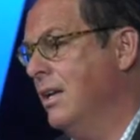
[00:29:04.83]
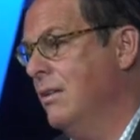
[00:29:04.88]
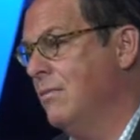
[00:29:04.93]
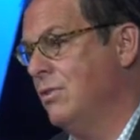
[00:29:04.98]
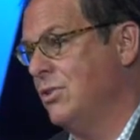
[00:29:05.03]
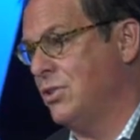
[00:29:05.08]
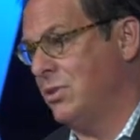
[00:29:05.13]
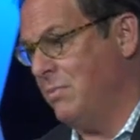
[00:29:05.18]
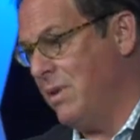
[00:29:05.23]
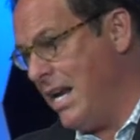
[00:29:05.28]

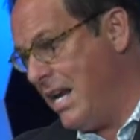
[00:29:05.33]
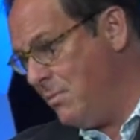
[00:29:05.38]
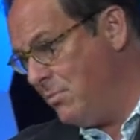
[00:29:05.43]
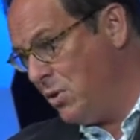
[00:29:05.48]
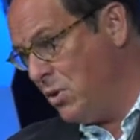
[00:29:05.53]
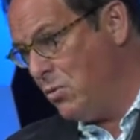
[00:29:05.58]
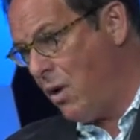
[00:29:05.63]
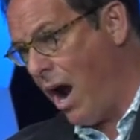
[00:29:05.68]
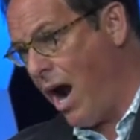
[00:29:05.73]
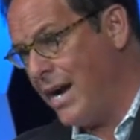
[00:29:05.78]
with some
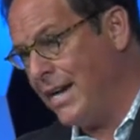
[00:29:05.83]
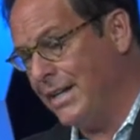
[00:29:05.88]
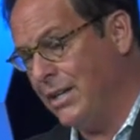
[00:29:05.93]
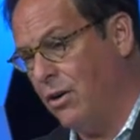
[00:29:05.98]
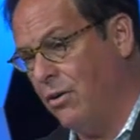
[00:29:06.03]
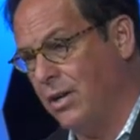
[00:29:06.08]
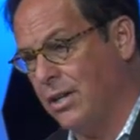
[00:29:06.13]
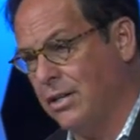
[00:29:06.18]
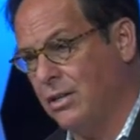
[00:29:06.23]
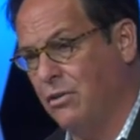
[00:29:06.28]
Hebrew writing
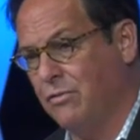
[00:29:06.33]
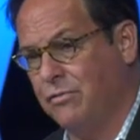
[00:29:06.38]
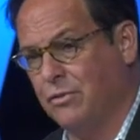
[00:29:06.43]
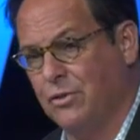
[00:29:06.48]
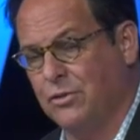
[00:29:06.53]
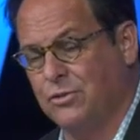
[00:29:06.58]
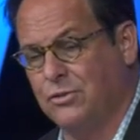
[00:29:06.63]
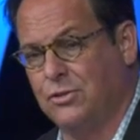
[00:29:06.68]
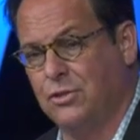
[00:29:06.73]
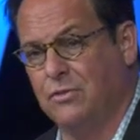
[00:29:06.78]
on it, you know, for
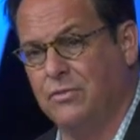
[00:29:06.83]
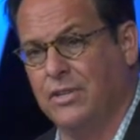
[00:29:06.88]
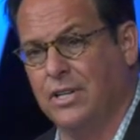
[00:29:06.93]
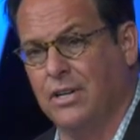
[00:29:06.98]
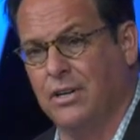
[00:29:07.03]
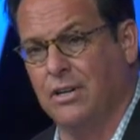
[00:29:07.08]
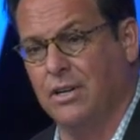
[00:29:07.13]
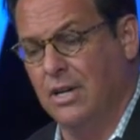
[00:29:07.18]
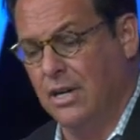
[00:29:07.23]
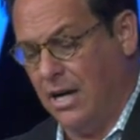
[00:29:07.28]
a
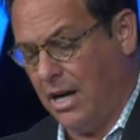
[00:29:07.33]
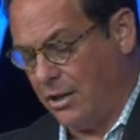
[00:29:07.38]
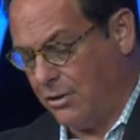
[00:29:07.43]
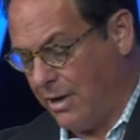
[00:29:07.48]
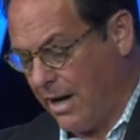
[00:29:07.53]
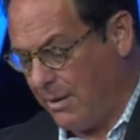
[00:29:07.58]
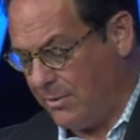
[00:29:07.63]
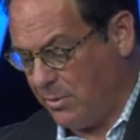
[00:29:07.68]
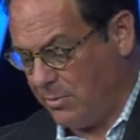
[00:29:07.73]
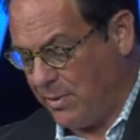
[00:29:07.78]
souvenir. I
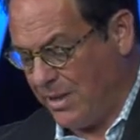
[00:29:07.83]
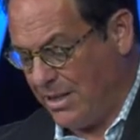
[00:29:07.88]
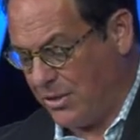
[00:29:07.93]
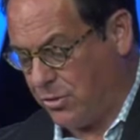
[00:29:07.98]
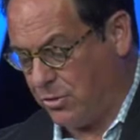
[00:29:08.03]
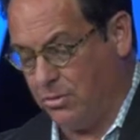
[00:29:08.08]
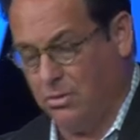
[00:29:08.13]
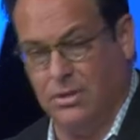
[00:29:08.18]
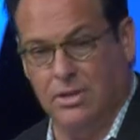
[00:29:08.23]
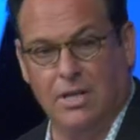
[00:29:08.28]
grabbed the
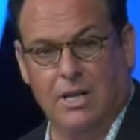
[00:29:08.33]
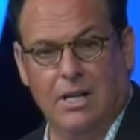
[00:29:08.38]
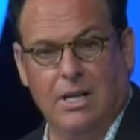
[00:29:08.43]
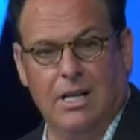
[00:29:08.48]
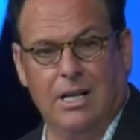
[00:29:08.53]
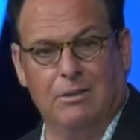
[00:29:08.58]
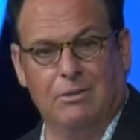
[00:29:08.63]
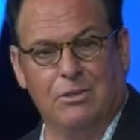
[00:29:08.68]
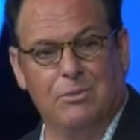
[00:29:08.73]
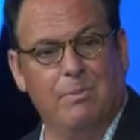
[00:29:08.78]
pencil
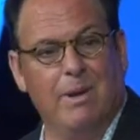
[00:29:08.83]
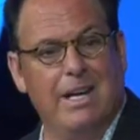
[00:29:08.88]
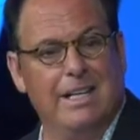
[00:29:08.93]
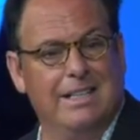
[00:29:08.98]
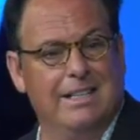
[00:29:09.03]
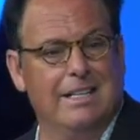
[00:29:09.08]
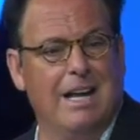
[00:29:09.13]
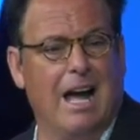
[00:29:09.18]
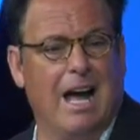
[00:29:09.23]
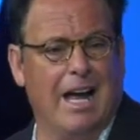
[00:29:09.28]
and it was made
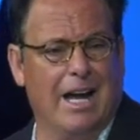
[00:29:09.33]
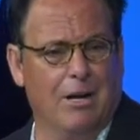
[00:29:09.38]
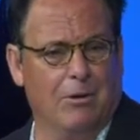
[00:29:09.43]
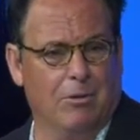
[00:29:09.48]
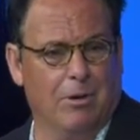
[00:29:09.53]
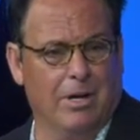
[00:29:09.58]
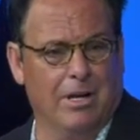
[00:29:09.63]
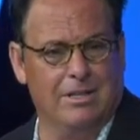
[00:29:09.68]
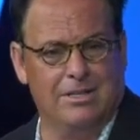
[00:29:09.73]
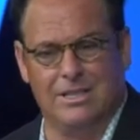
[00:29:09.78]
in
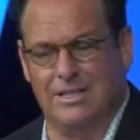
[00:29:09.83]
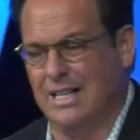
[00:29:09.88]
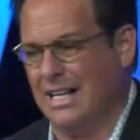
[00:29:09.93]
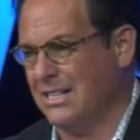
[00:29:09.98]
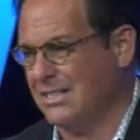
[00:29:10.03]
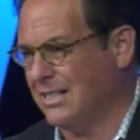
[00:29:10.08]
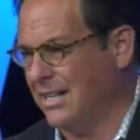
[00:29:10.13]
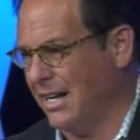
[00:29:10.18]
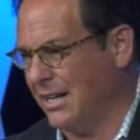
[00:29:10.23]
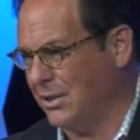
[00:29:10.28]
Iowa. So
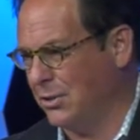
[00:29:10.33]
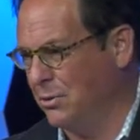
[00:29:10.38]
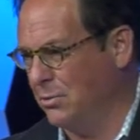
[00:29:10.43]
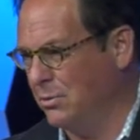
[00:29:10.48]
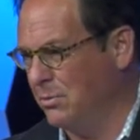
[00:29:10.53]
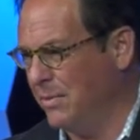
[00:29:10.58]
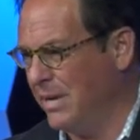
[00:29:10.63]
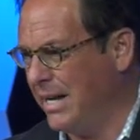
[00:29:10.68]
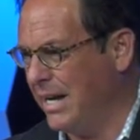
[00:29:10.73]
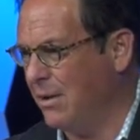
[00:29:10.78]
that's not
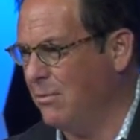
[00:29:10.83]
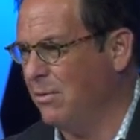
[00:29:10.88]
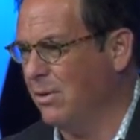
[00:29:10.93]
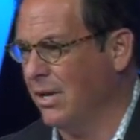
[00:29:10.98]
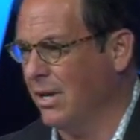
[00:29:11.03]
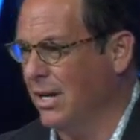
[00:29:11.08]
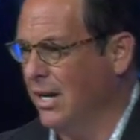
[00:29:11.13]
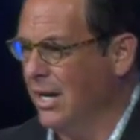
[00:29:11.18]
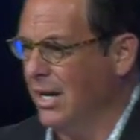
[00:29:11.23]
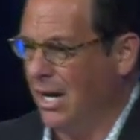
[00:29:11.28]
cool, man. I want
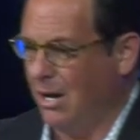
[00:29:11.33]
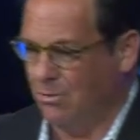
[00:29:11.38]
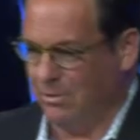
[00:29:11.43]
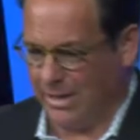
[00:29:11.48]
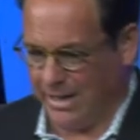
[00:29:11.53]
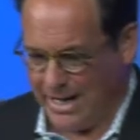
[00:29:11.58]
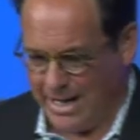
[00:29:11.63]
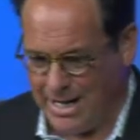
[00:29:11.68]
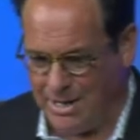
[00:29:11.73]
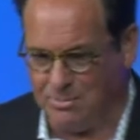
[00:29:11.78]
a, I want
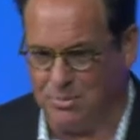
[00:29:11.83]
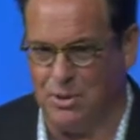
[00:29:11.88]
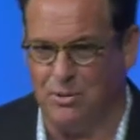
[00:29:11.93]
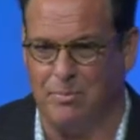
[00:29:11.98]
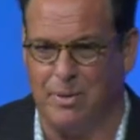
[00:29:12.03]
a Hebrew